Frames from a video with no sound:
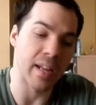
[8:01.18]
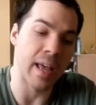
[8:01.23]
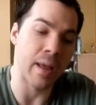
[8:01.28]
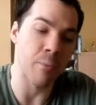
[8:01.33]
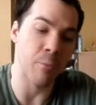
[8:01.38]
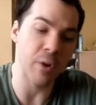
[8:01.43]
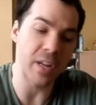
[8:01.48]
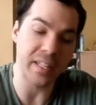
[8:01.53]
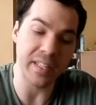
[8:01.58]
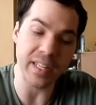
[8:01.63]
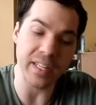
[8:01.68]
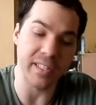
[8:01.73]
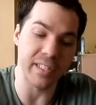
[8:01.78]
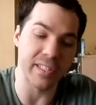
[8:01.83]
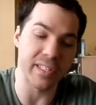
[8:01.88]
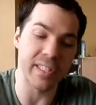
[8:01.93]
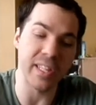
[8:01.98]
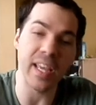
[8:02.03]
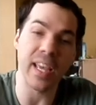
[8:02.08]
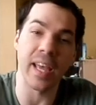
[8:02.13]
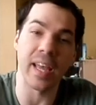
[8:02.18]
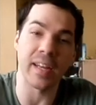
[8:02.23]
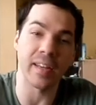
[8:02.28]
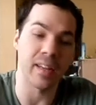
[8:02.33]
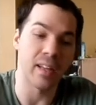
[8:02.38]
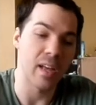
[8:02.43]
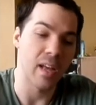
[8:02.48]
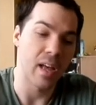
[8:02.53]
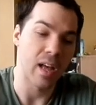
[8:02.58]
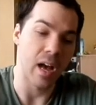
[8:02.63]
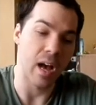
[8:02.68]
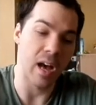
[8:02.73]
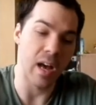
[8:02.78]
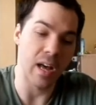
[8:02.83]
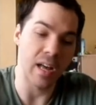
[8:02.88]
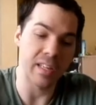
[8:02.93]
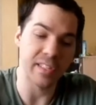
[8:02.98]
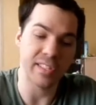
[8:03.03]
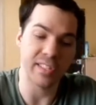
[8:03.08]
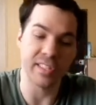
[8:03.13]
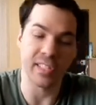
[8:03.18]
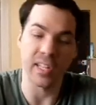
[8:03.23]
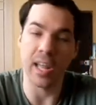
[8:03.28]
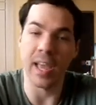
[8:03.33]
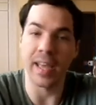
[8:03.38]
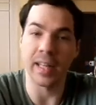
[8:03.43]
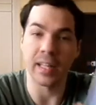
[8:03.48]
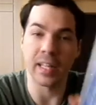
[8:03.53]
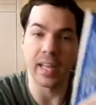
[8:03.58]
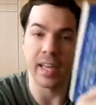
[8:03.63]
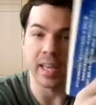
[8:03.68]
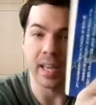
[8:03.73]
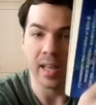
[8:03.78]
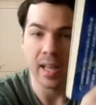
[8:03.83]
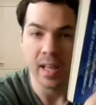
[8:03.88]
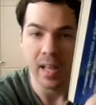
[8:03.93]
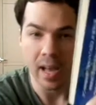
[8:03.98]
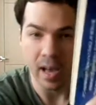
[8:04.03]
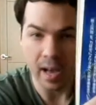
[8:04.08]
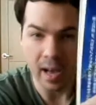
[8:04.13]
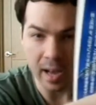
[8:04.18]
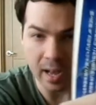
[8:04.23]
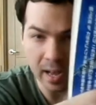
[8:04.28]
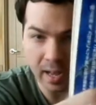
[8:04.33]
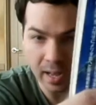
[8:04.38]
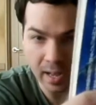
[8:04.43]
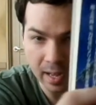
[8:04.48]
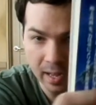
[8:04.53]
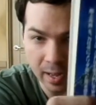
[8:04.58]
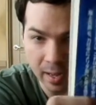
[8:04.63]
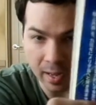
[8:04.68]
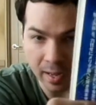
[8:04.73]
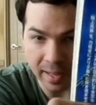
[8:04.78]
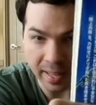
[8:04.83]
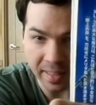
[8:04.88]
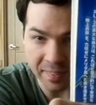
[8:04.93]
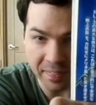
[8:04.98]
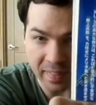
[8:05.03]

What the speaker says: and we did see it slightly in